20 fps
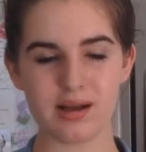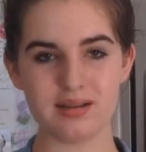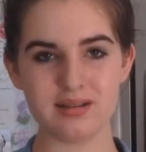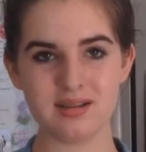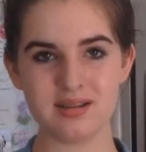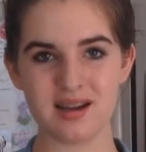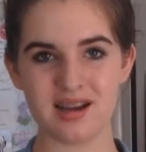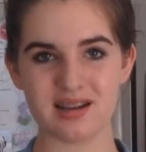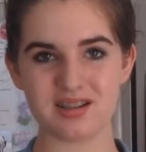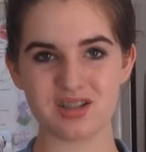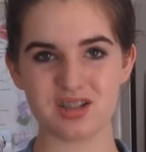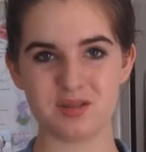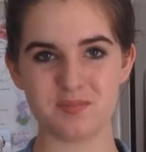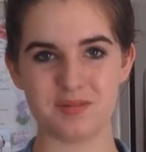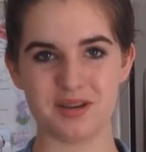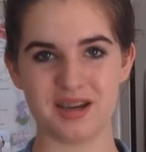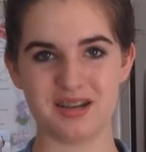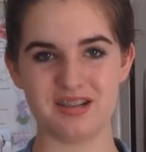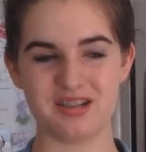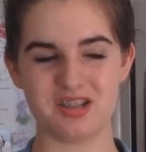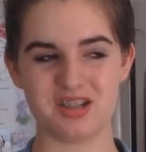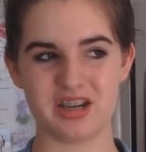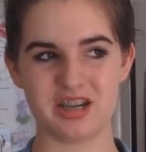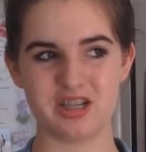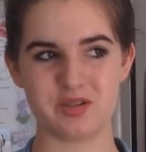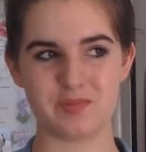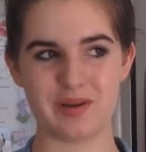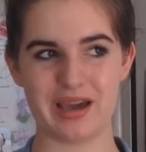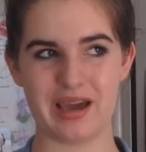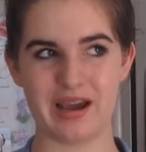I didn't actually plan to
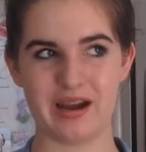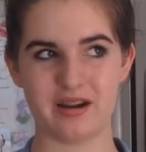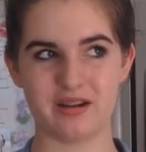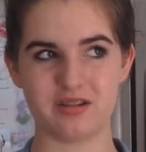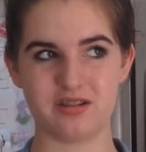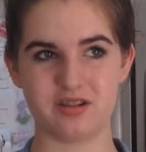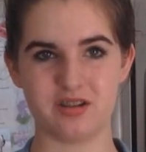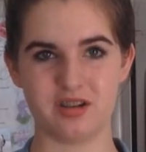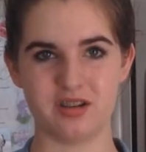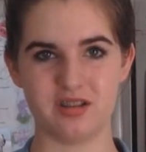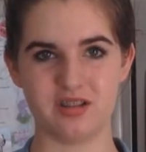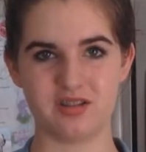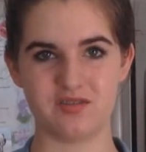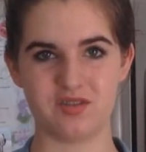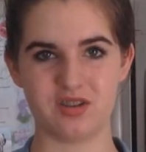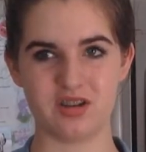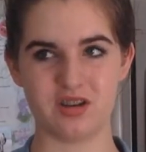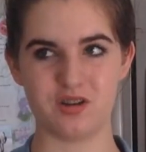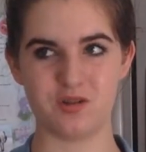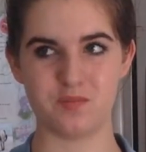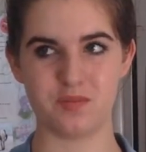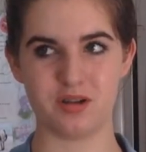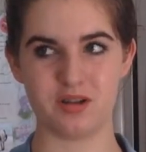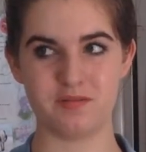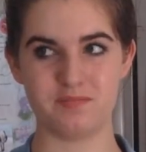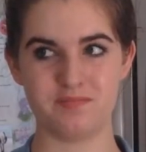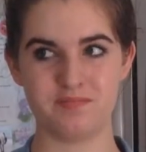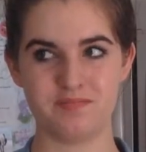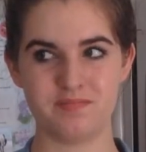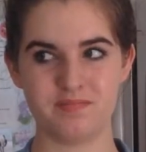change my hair during this video,
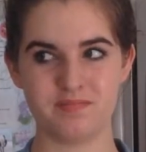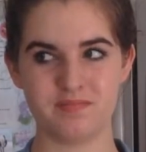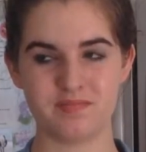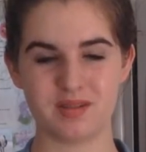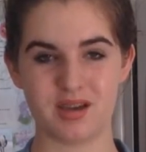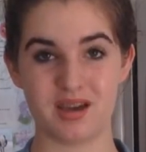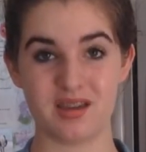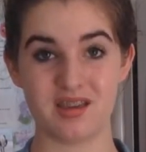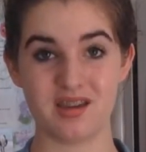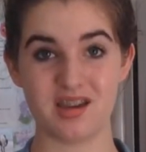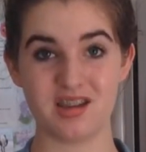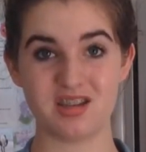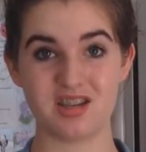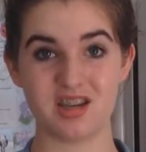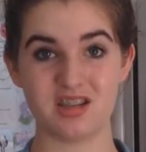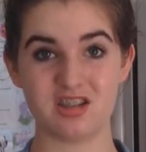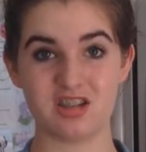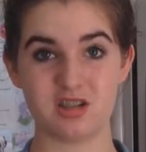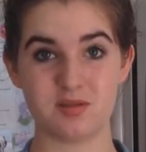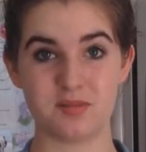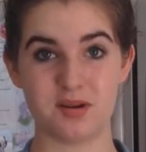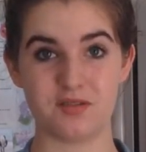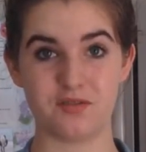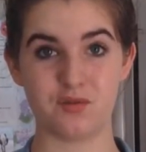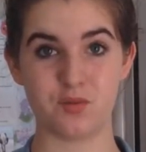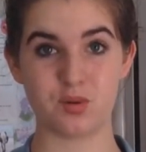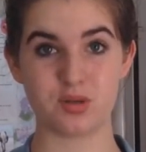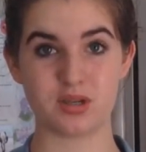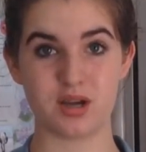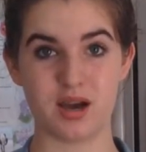but I think I changed it
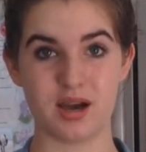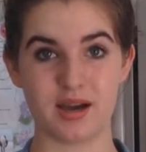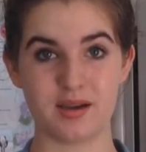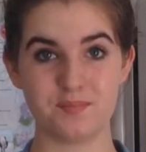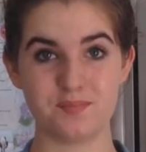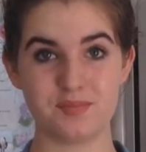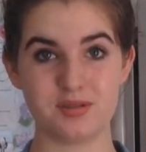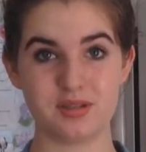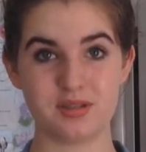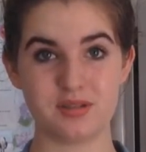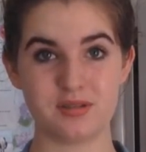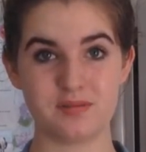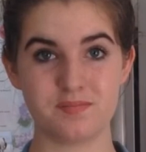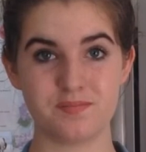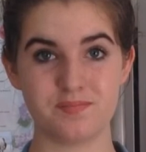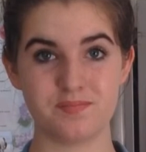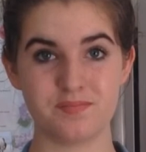about 4 times.